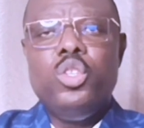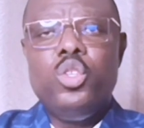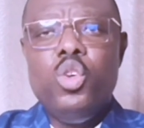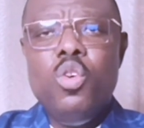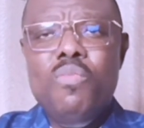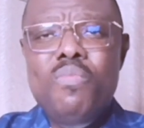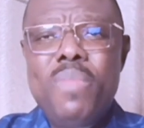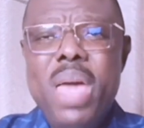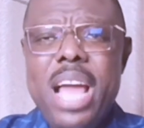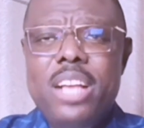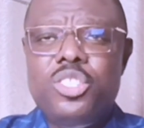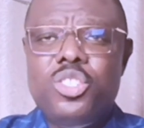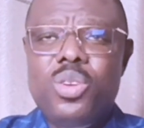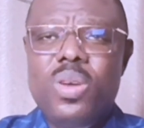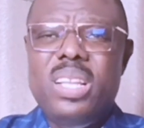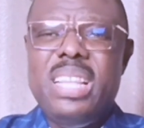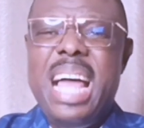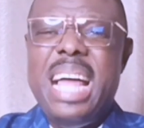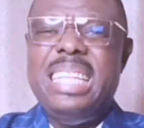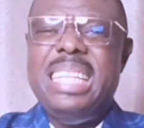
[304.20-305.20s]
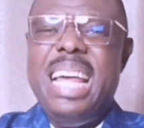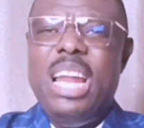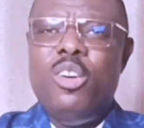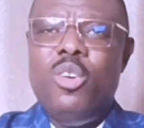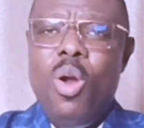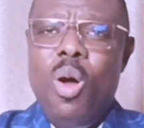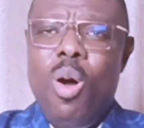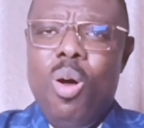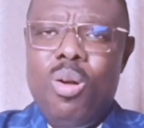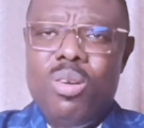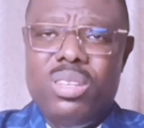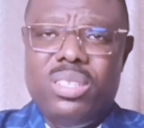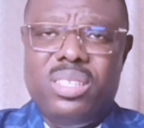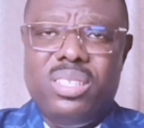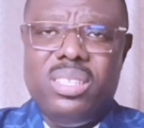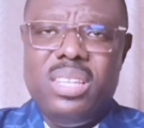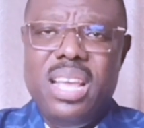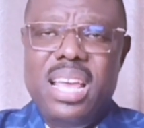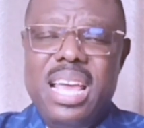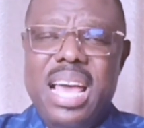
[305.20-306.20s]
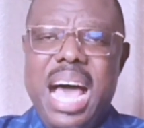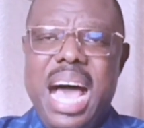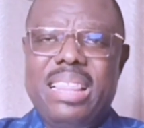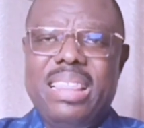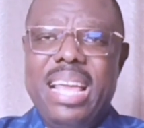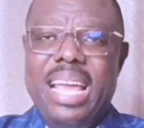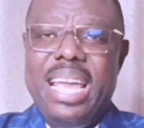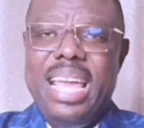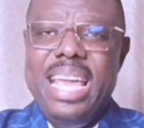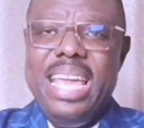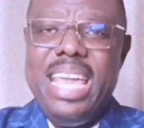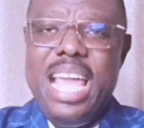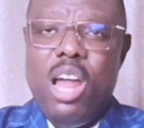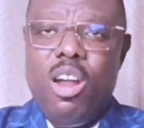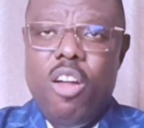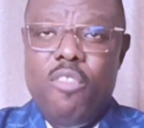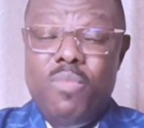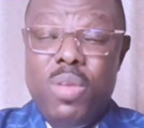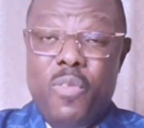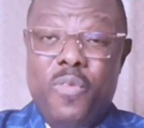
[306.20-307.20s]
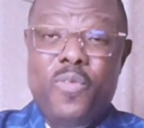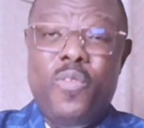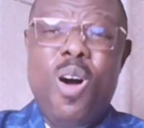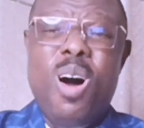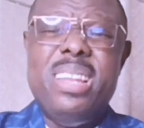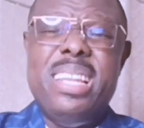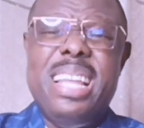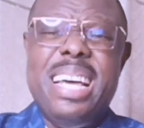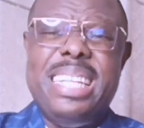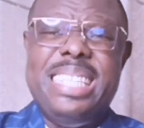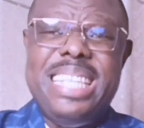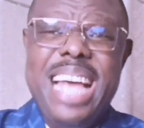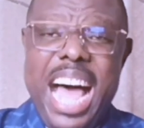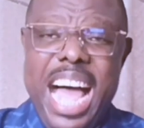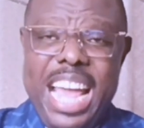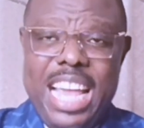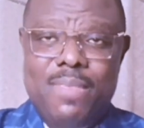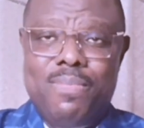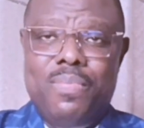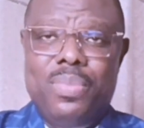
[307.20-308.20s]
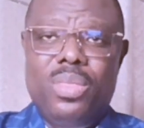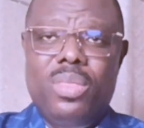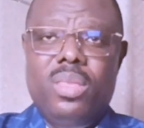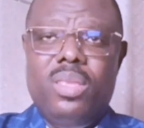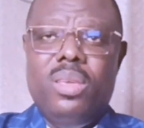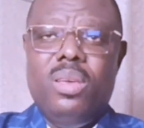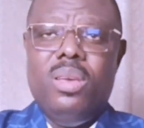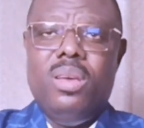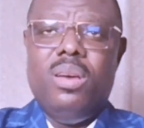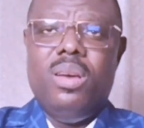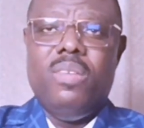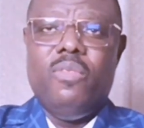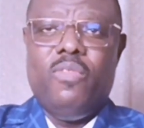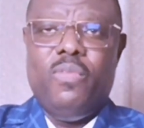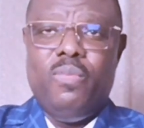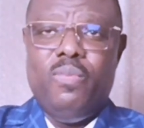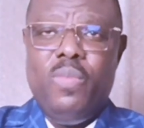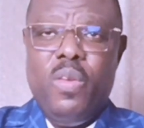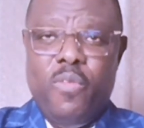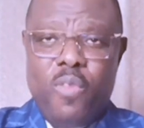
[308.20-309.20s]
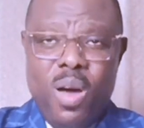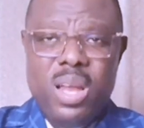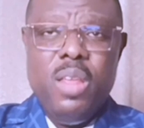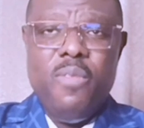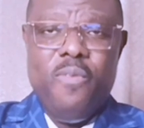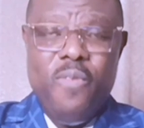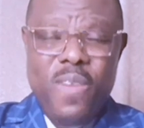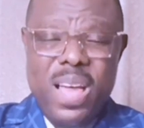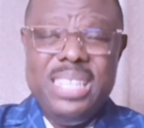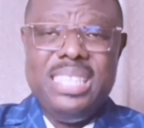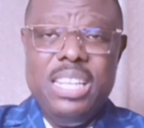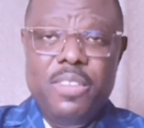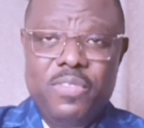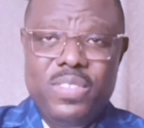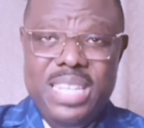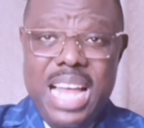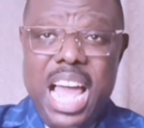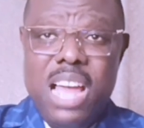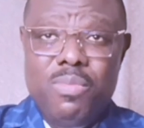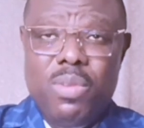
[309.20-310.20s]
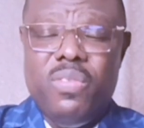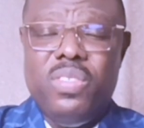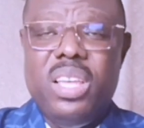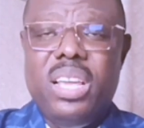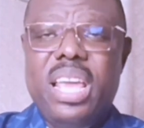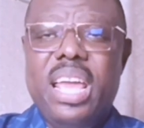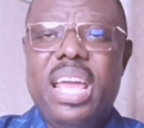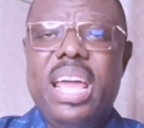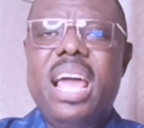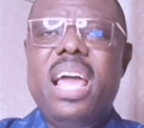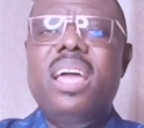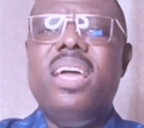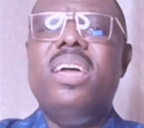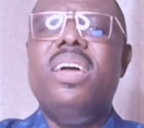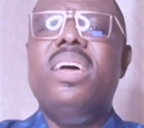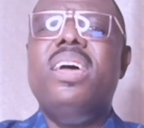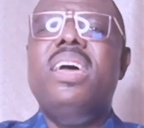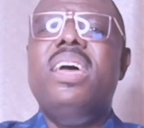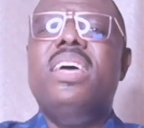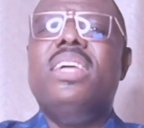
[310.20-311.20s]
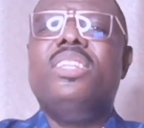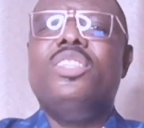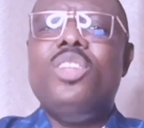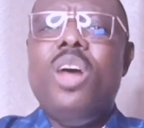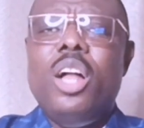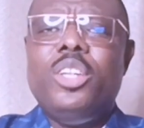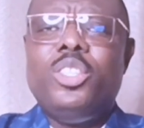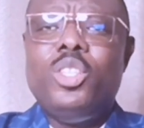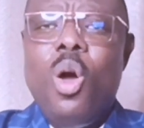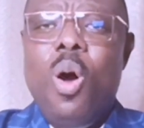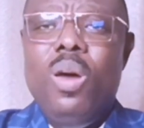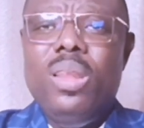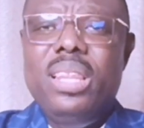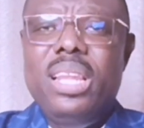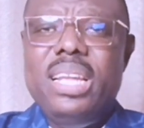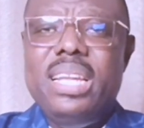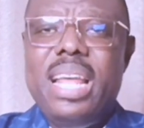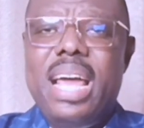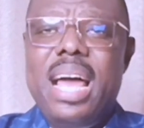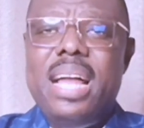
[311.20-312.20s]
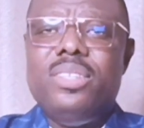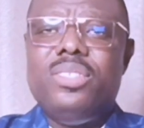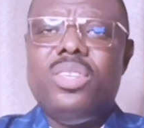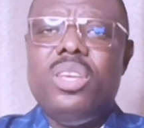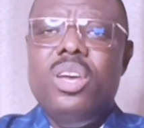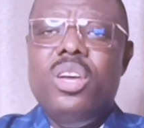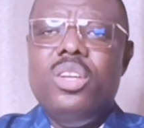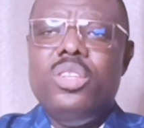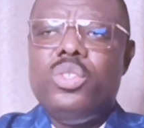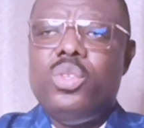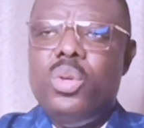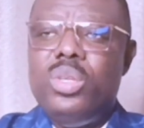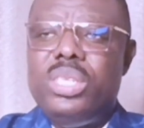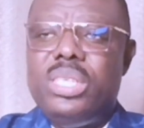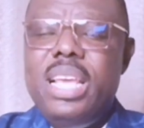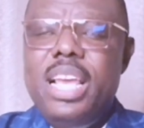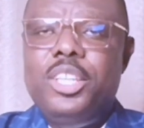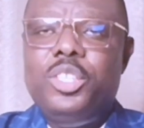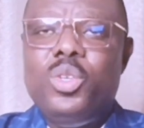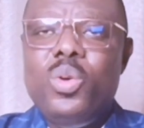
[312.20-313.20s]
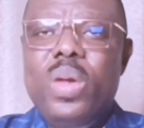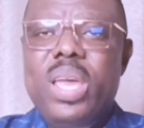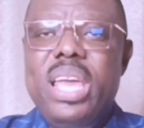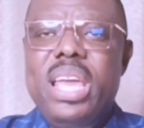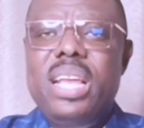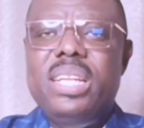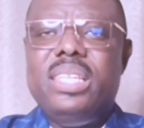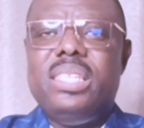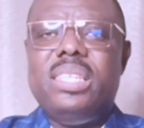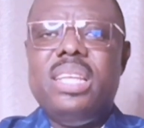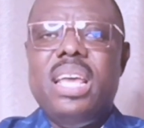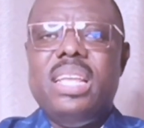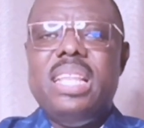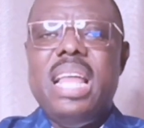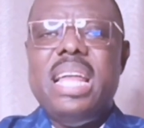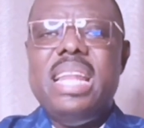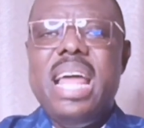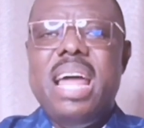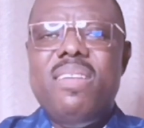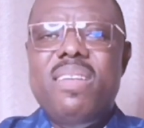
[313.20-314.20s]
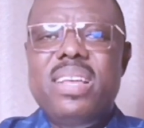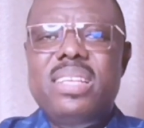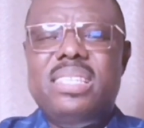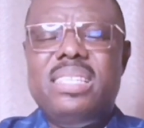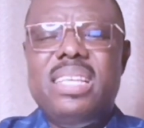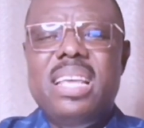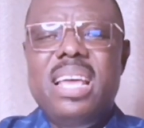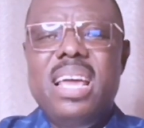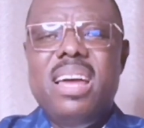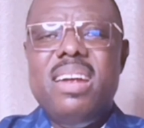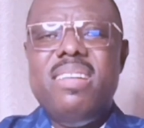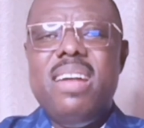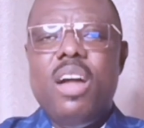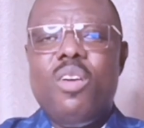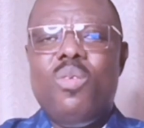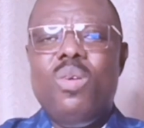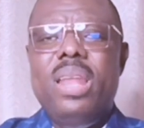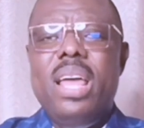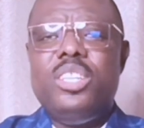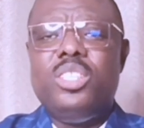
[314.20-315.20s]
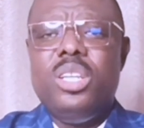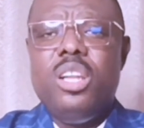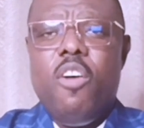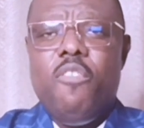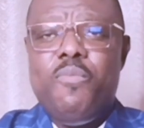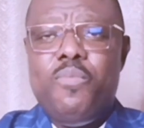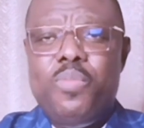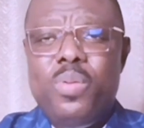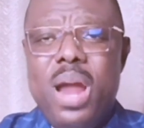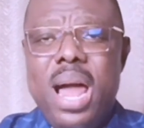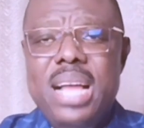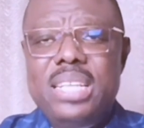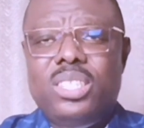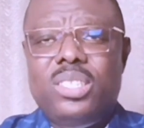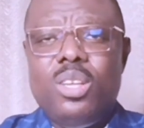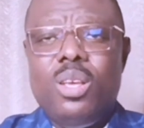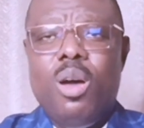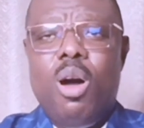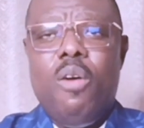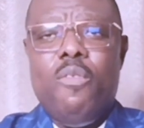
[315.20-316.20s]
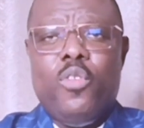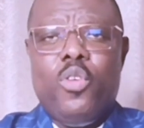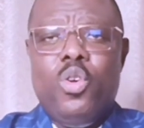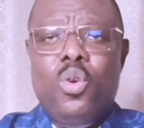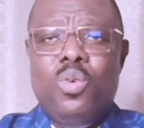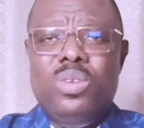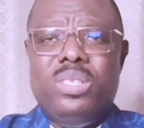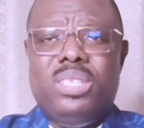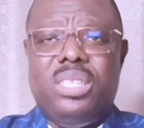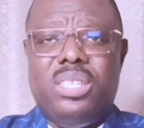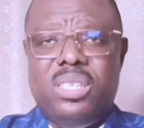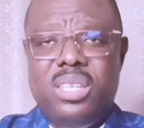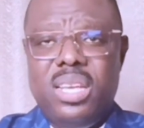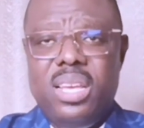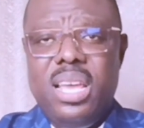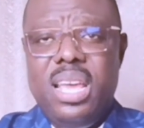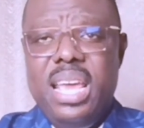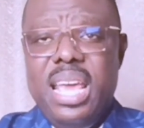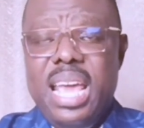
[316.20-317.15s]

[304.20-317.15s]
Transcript: to make sure that the roads are taken care of before the festive time of the year. Not only that, to see to it that there is regulation of price of goods